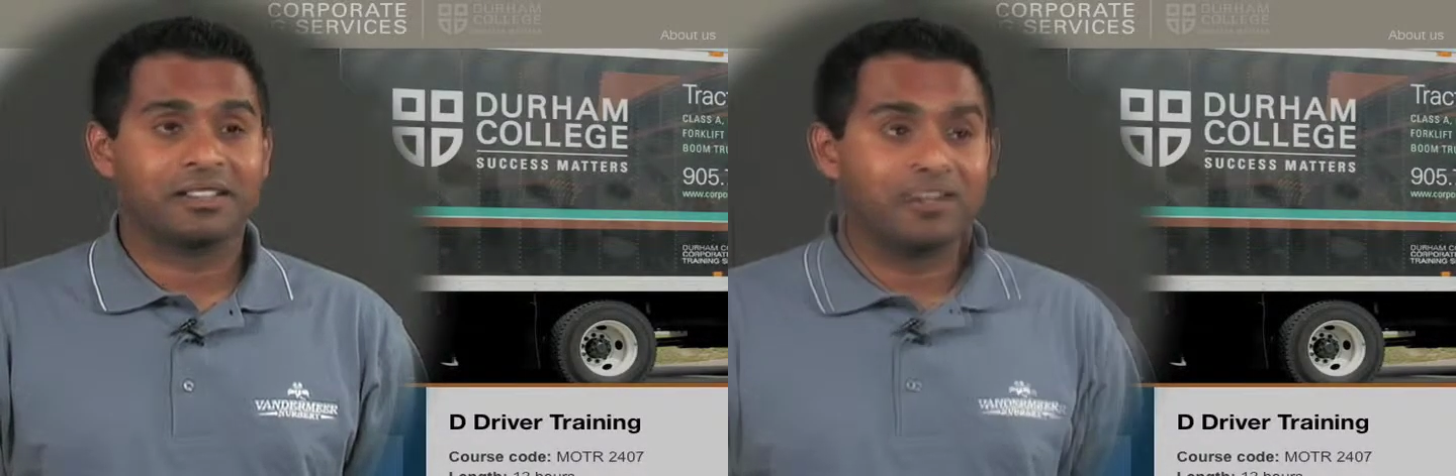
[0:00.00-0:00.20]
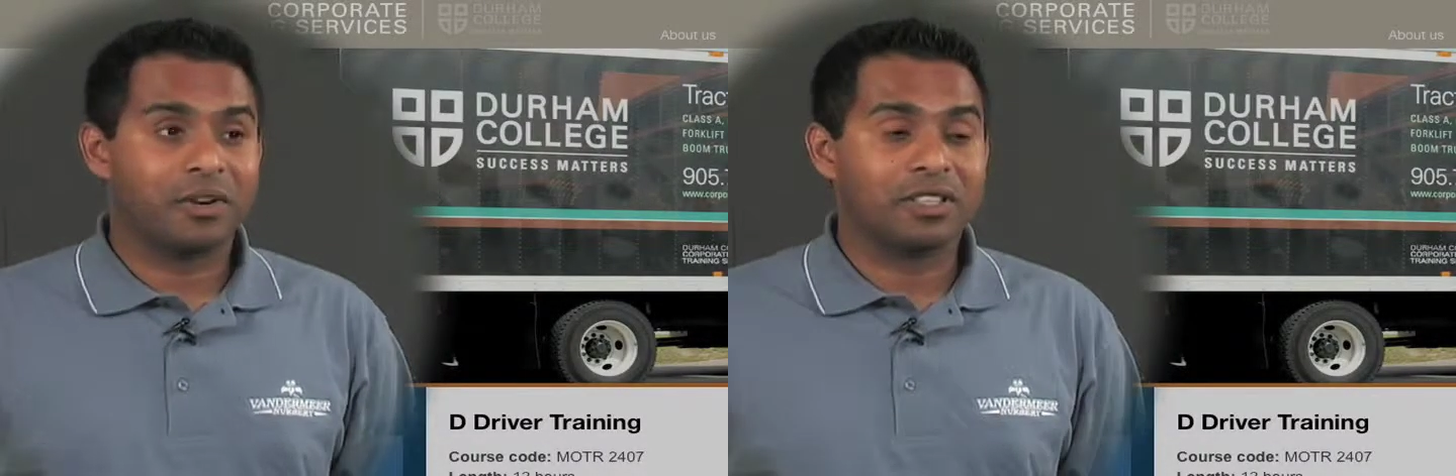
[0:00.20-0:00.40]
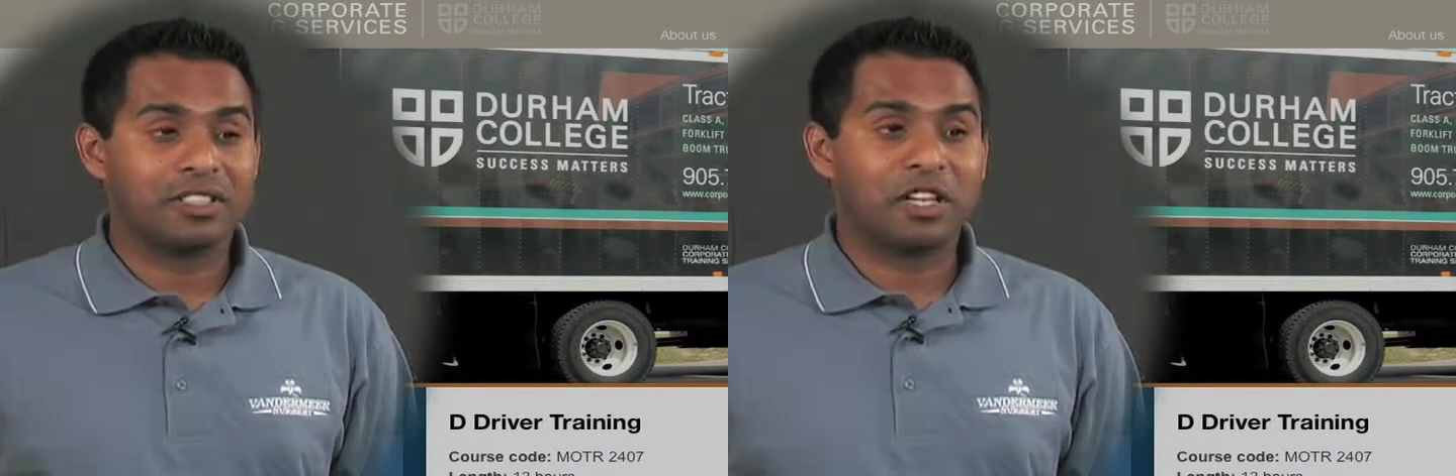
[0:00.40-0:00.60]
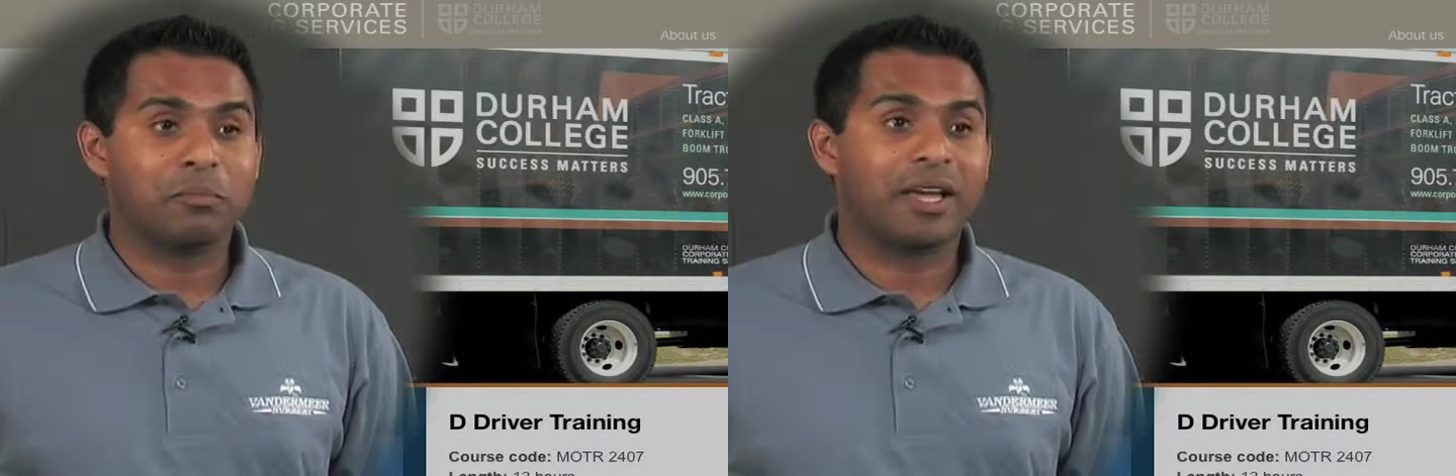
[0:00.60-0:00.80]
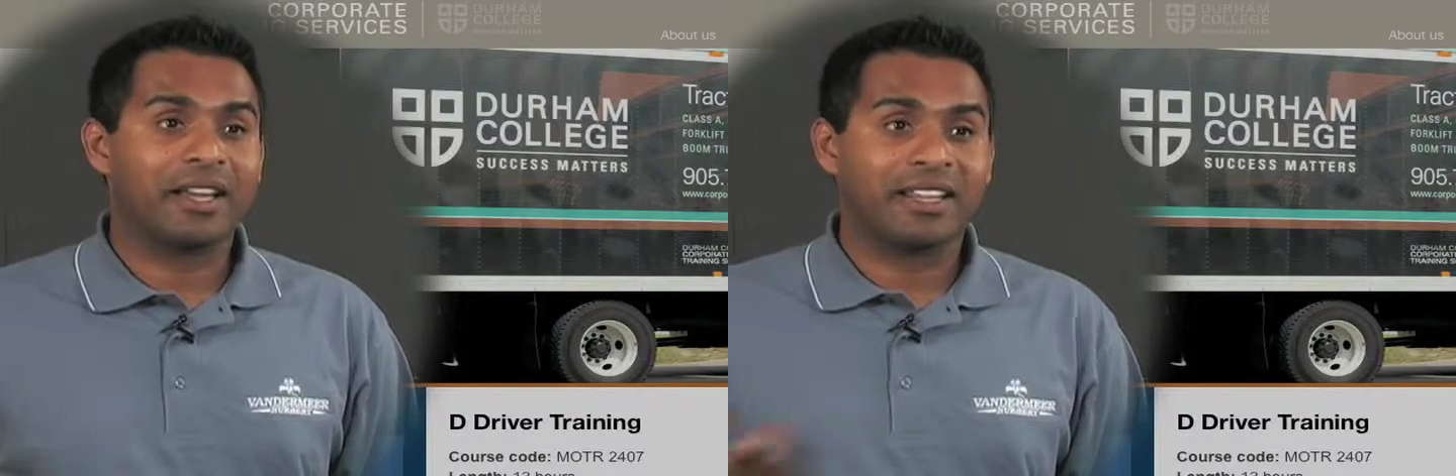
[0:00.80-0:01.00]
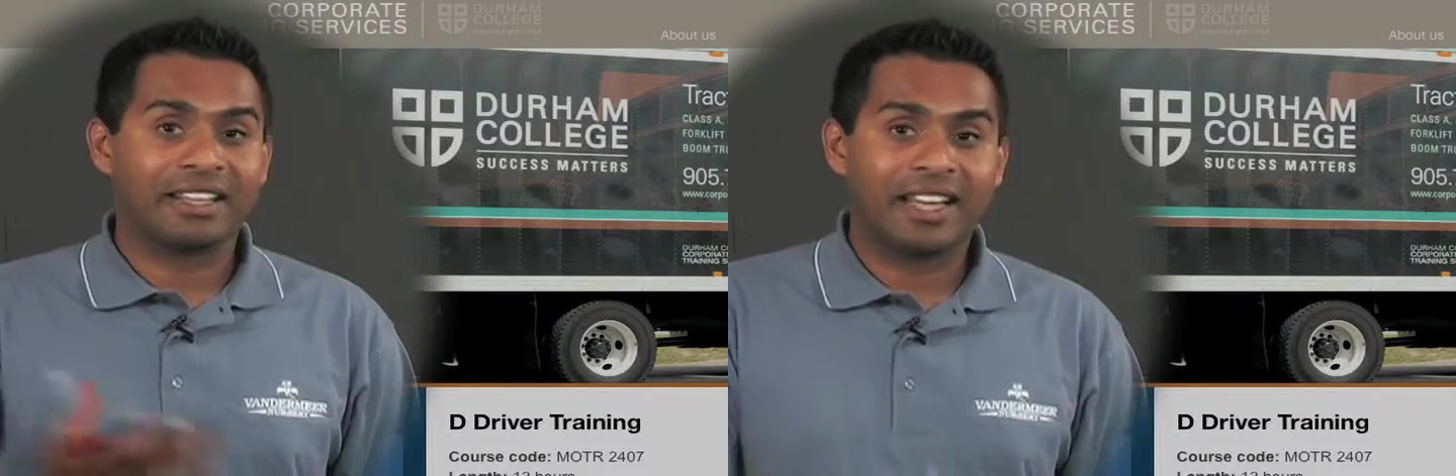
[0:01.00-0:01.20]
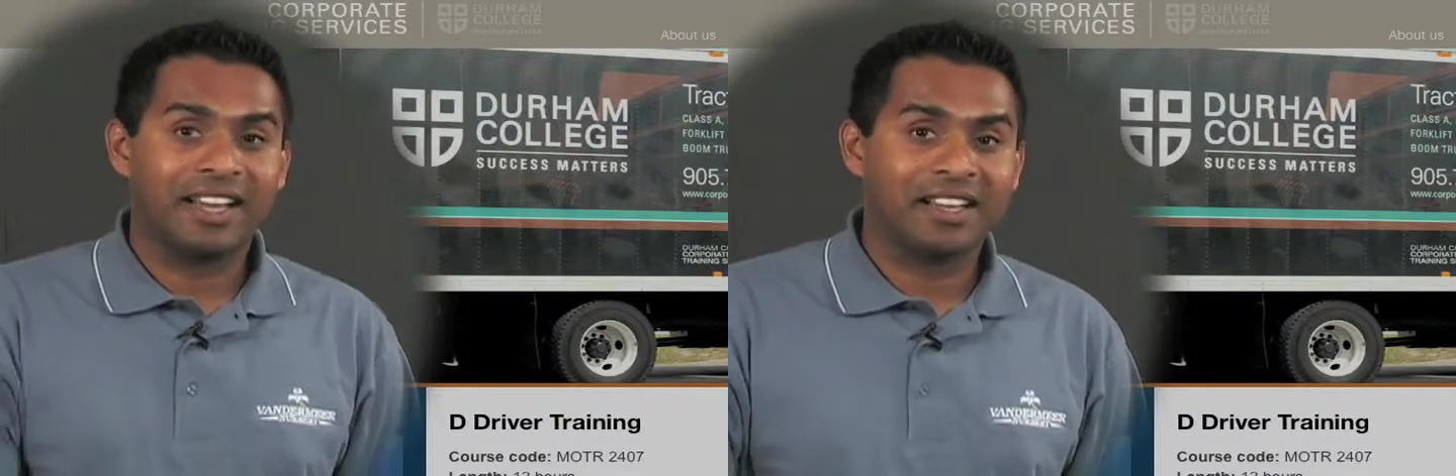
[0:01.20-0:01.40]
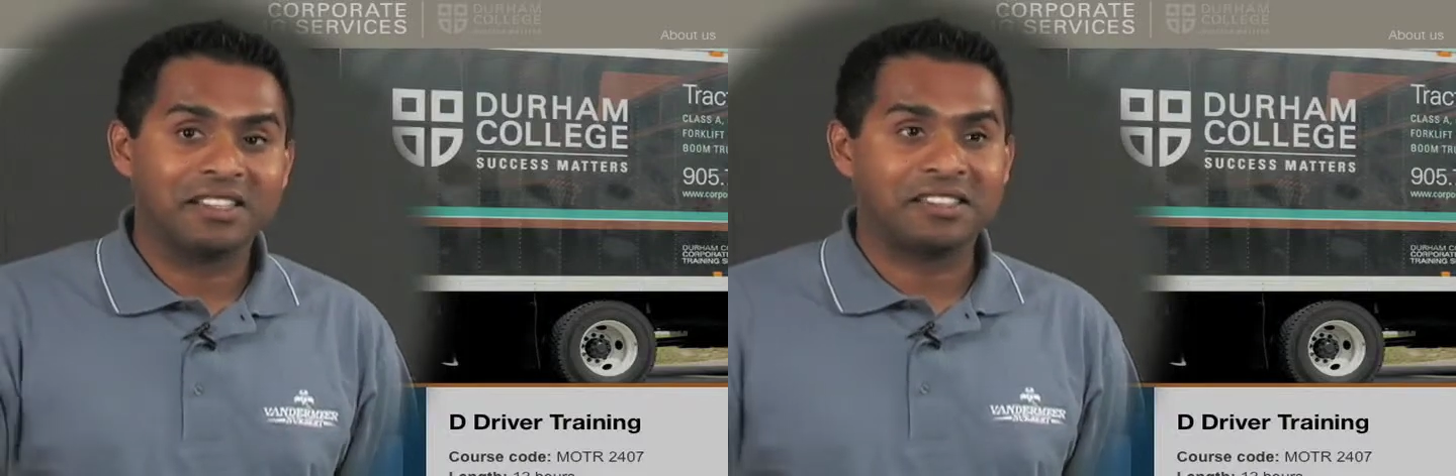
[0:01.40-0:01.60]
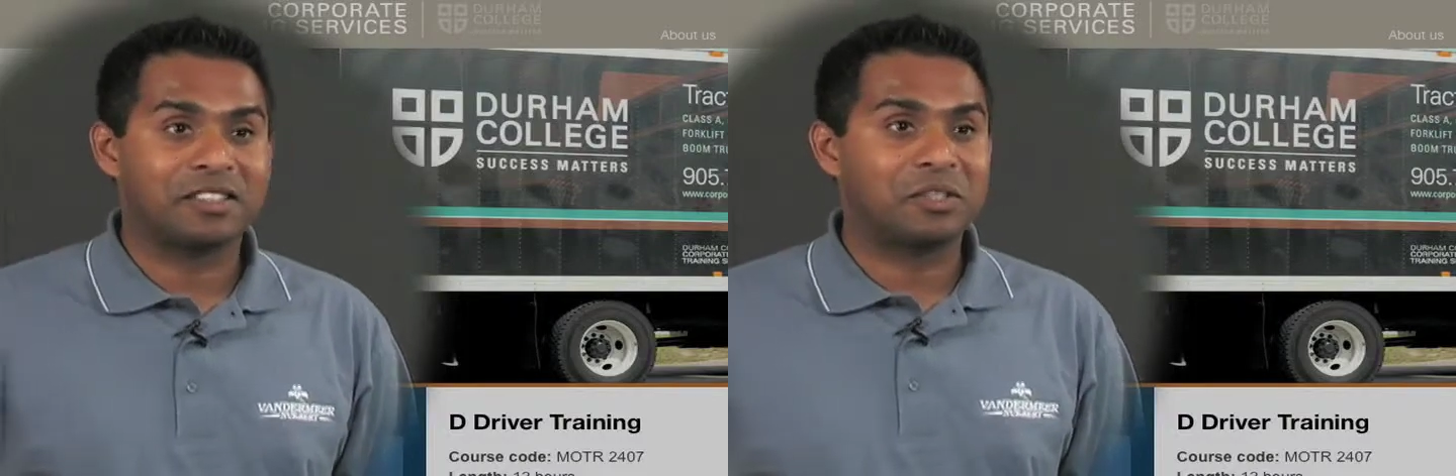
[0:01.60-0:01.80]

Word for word: For us to come back in class and